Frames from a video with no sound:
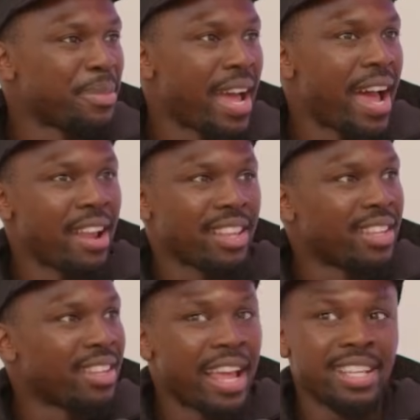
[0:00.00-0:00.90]
Like,
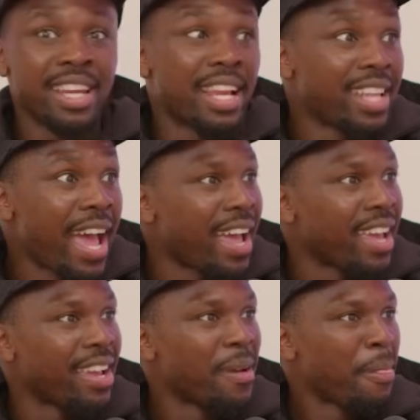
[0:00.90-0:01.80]
did I die?
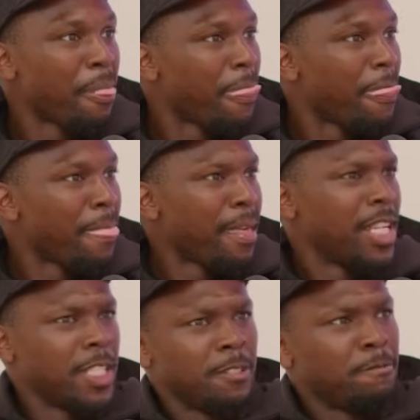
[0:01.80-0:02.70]
Maybe you're
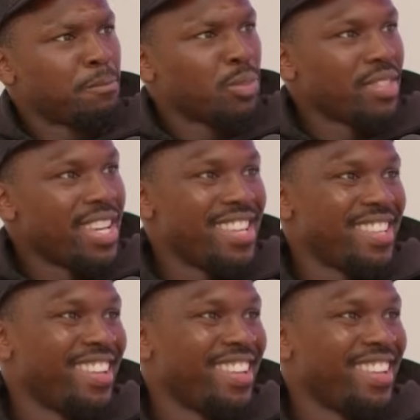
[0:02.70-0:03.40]
holding your breath or something.